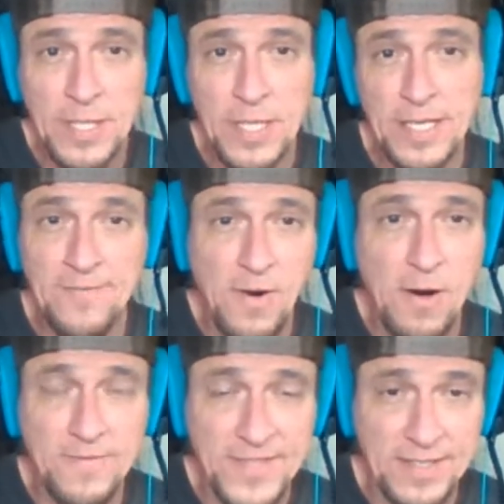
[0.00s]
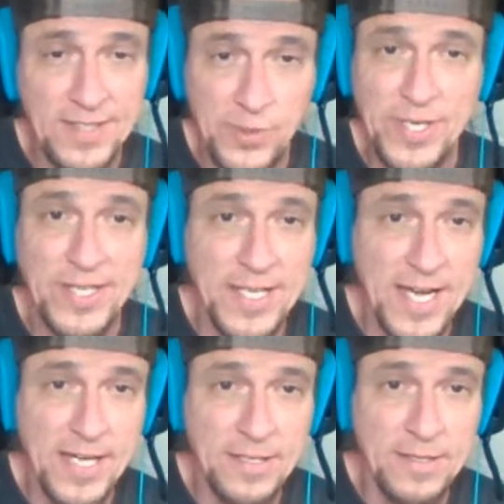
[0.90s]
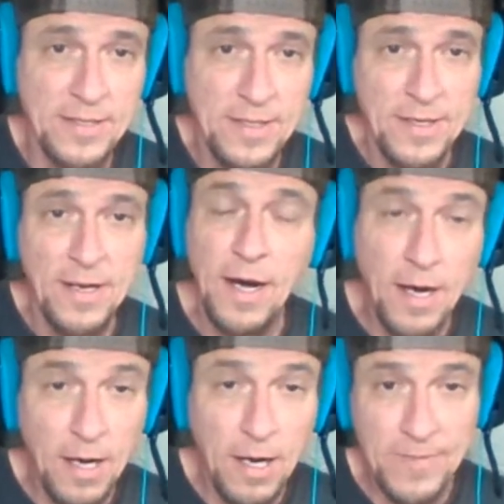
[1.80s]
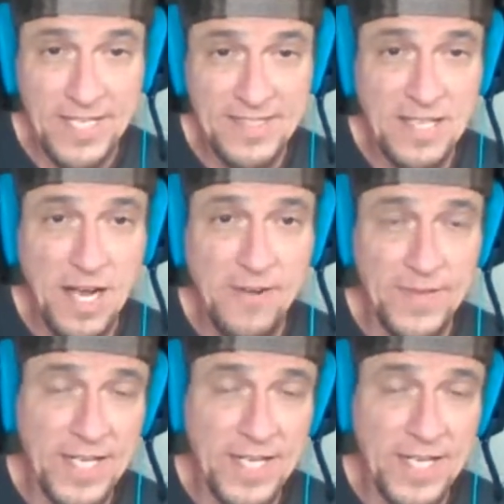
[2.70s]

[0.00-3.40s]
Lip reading: involved in doing that, and stuff.